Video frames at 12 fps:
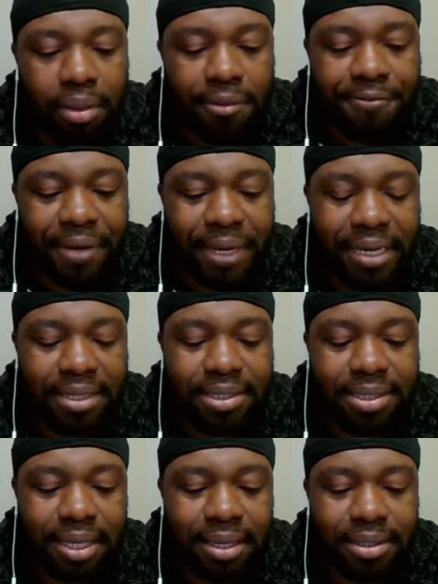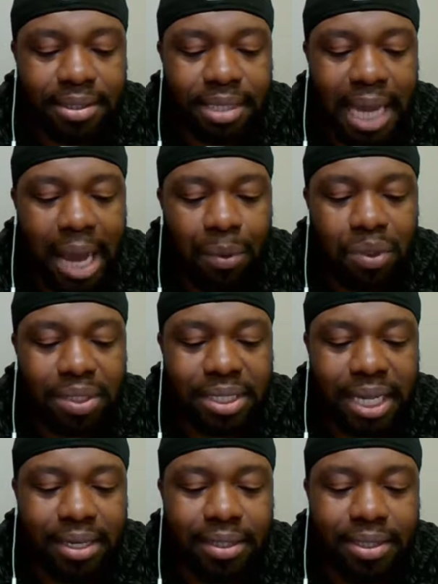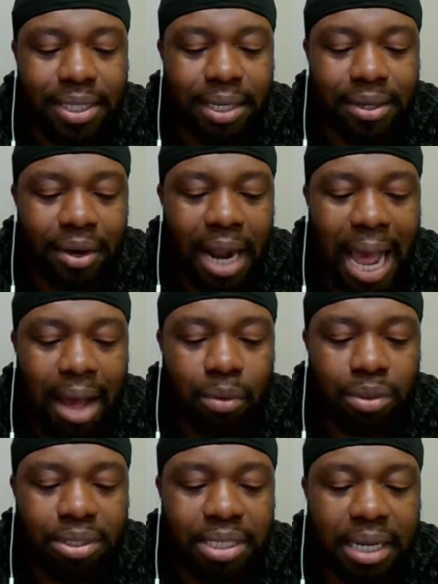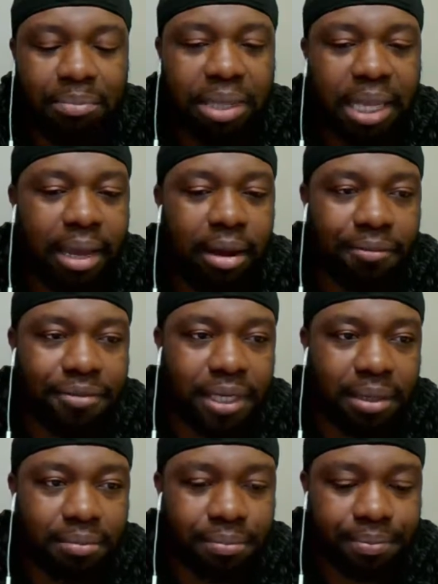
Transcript: The Phoenix Suns, I won't say contender. I will say playoff team.